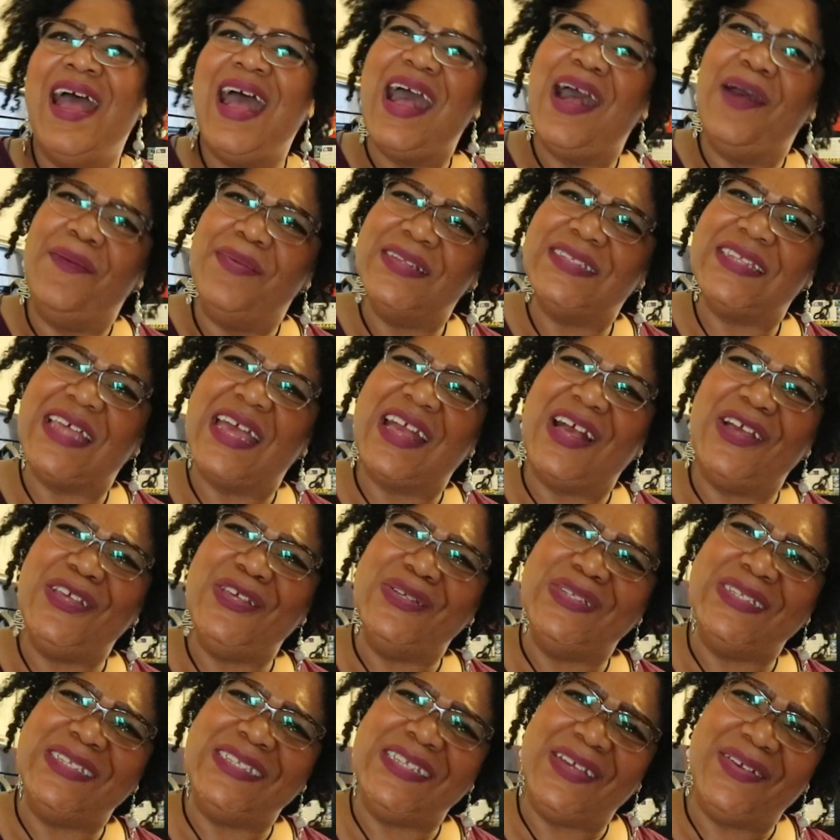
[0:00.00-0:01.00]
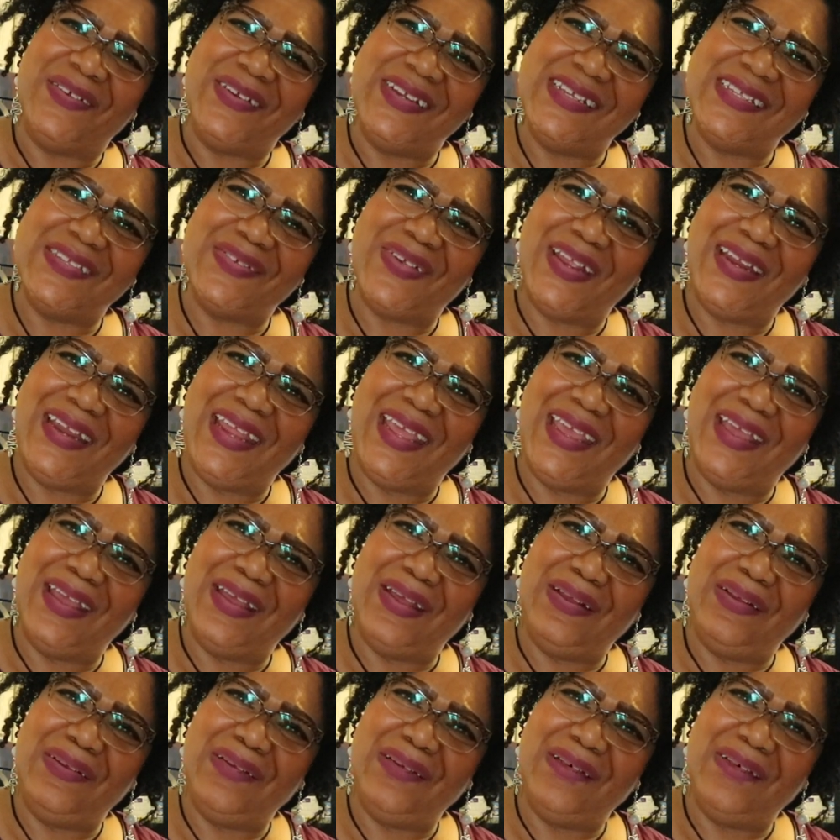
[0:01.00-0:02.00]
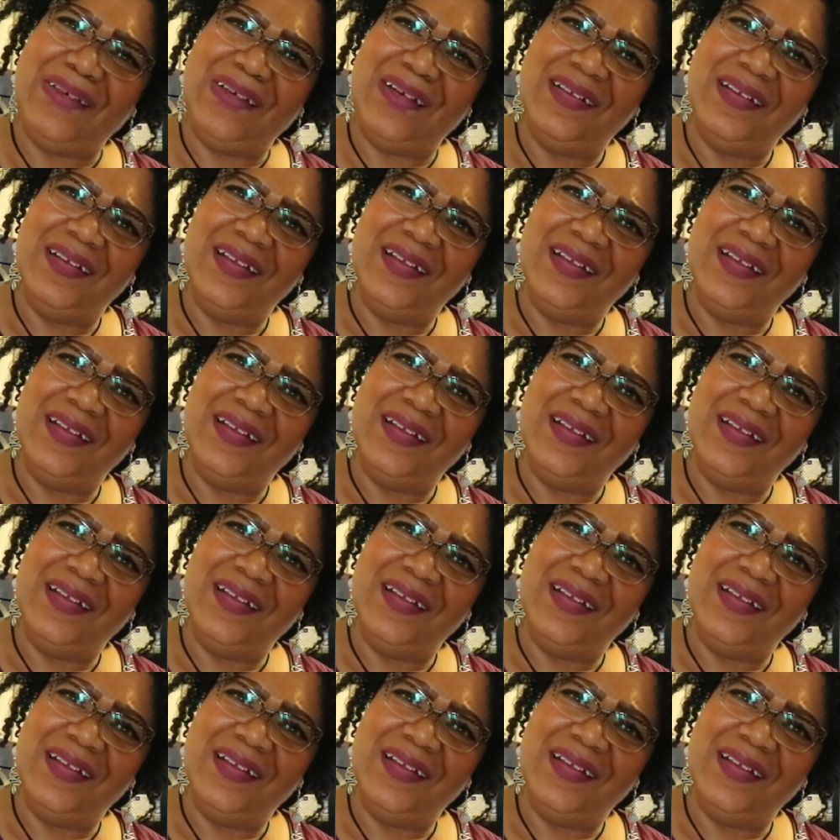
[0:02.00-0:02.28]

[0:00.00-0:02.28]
I was like, are you serious right now?